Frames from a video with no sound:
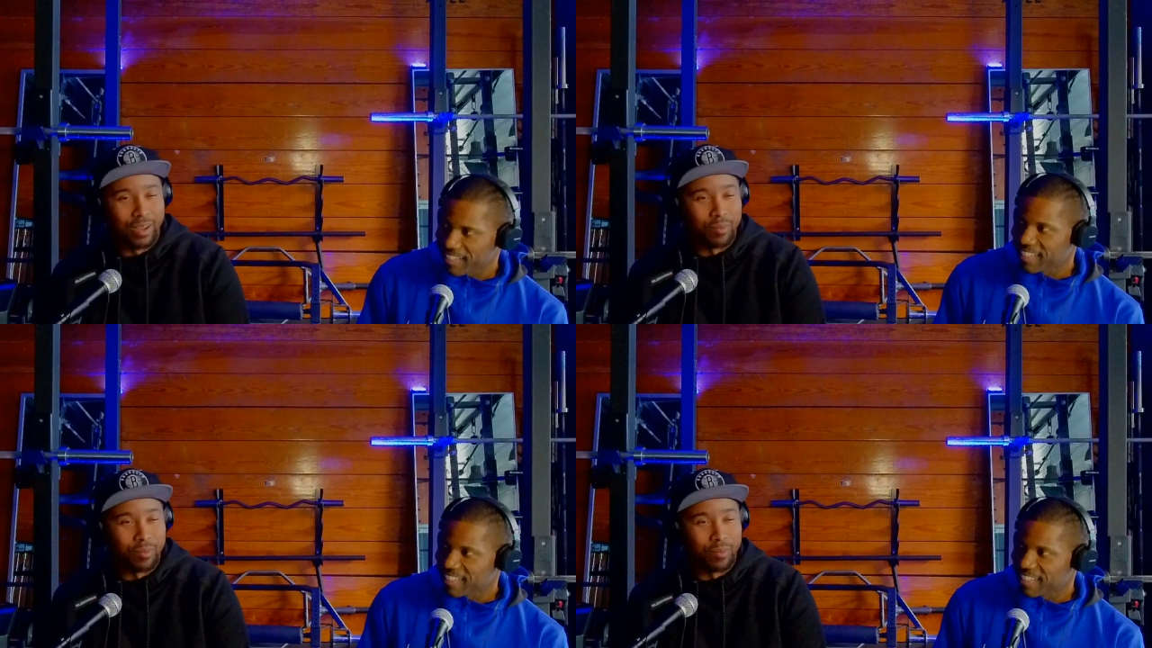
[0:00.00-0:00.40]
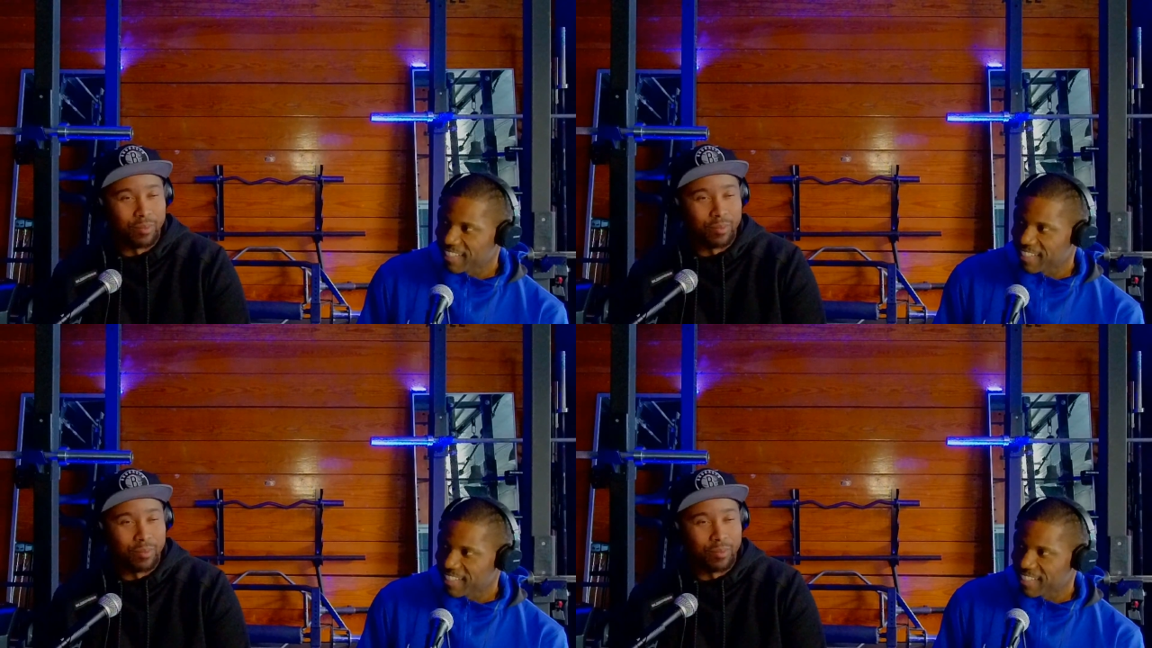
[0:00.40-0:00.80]
Speaker 1: Um, I'm
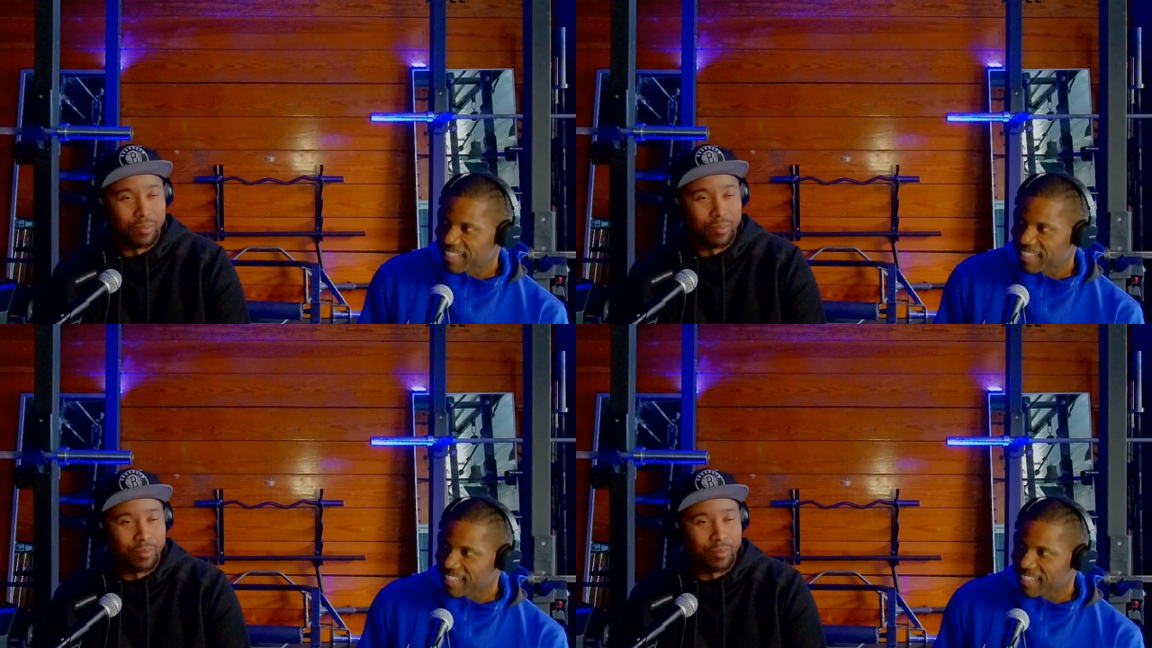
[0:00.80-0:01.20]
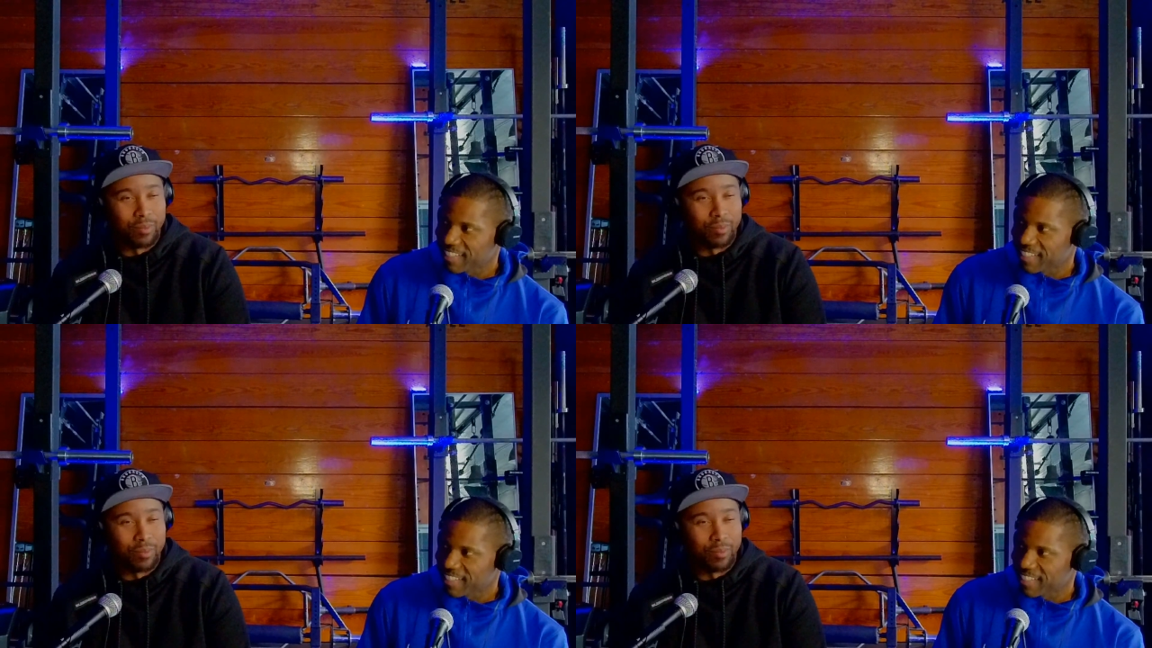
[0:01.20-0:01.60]
out there just yelling your
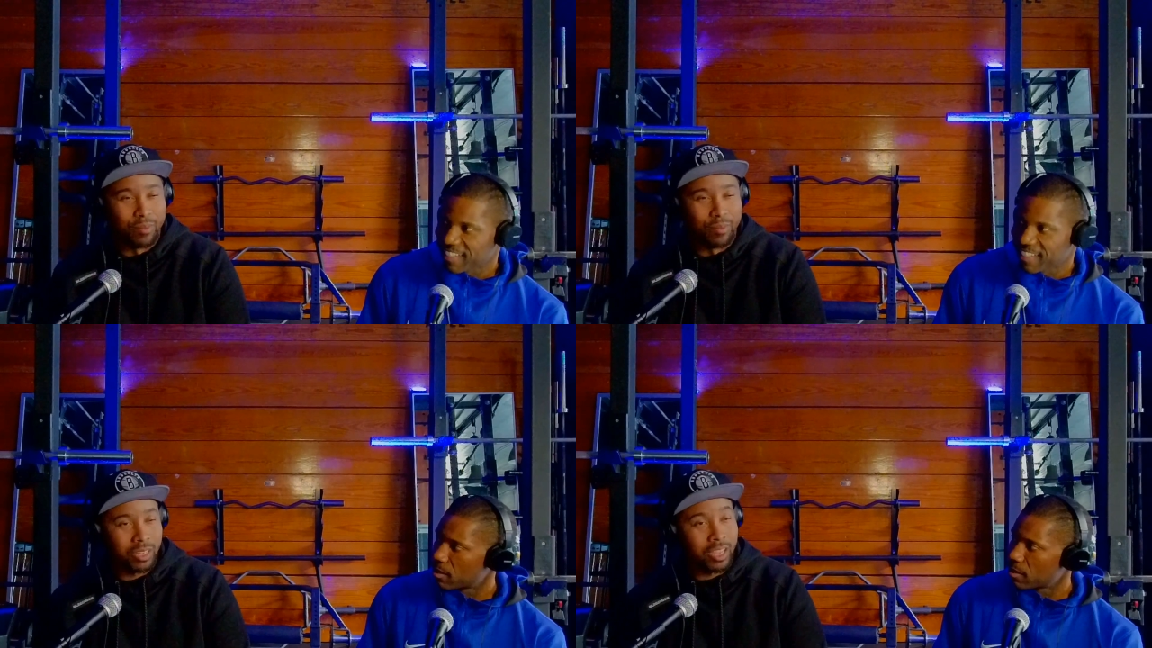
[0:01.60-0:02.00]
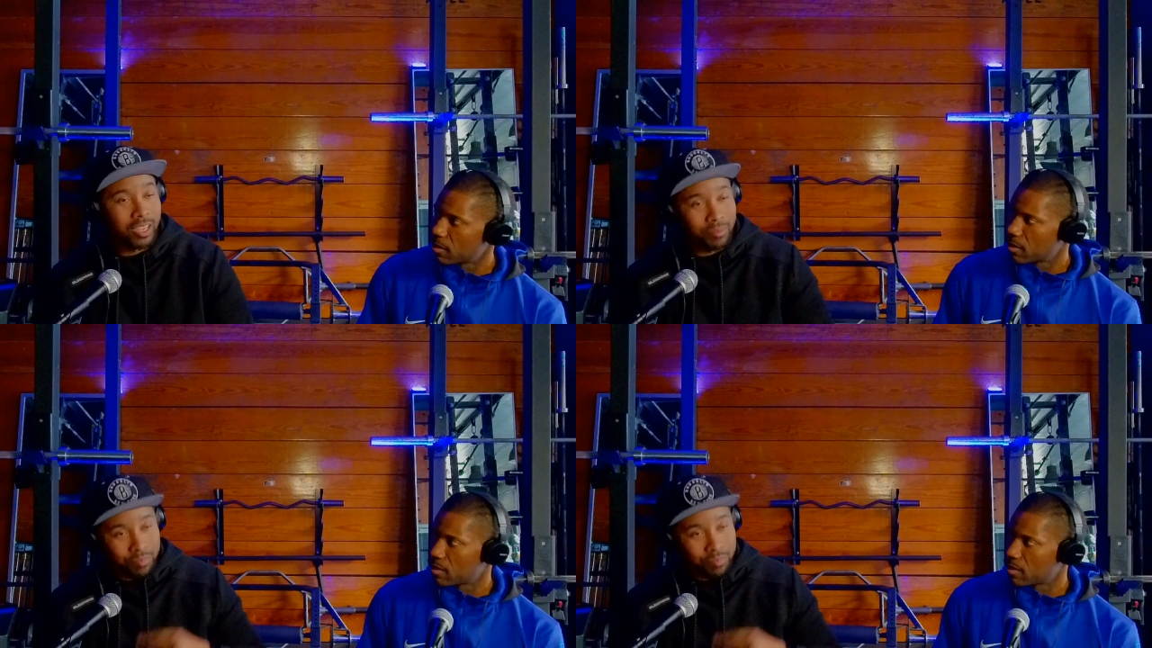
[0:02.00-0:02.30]
name, telling you, like, hey,